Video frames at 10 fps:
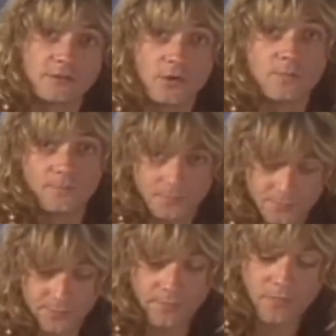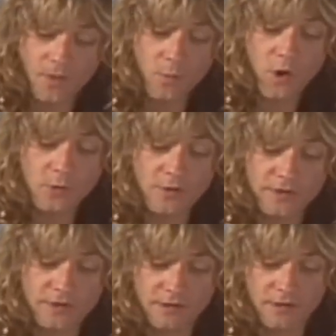So work with
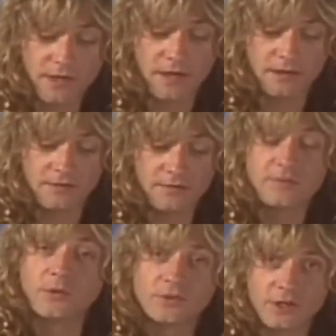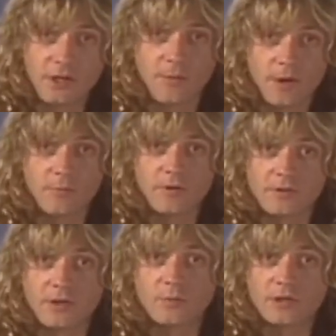it and see what you can come up with,
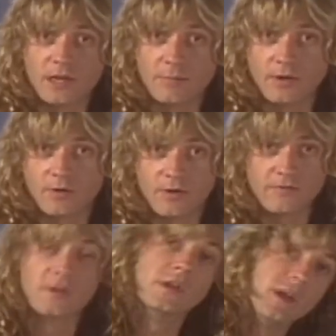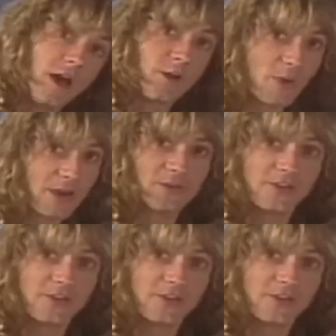and you'll be a lot better off on a record